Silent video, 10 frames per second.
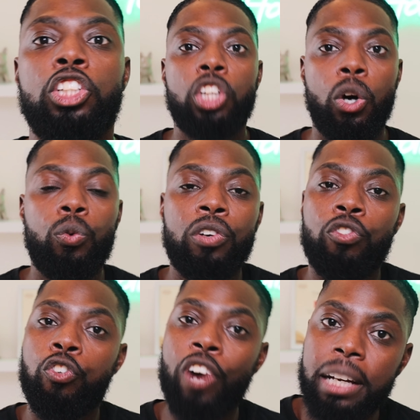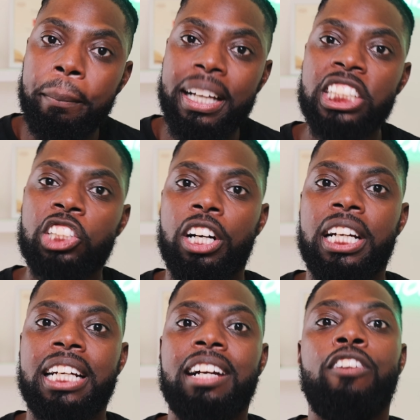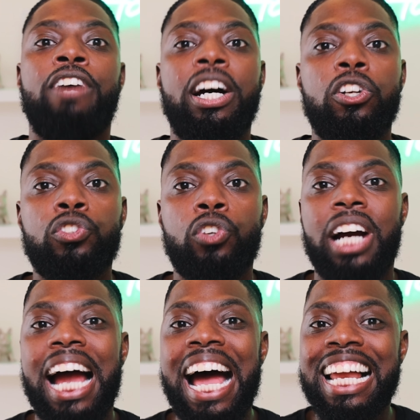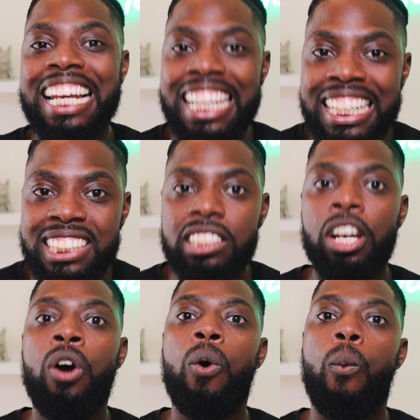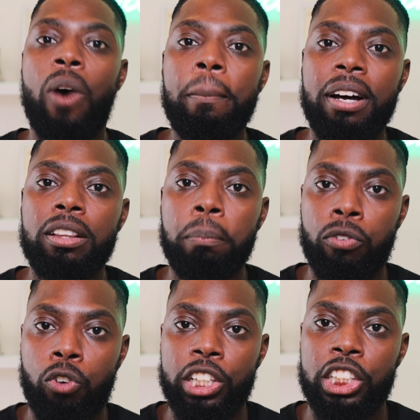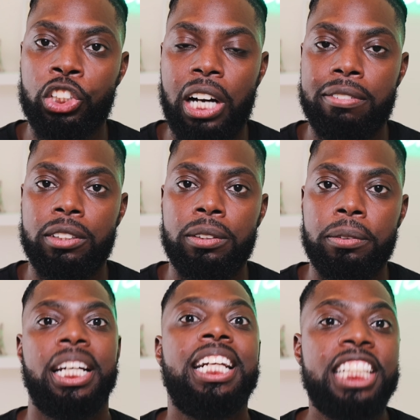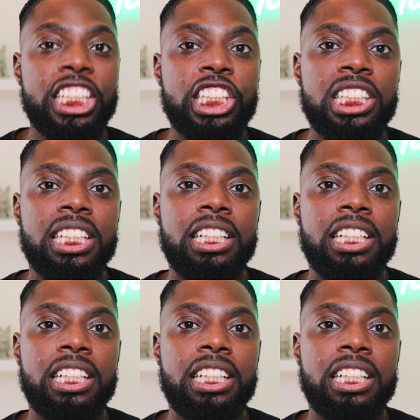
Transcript: So we recommend starting PhytoFlora at least one month before your travel. In addition to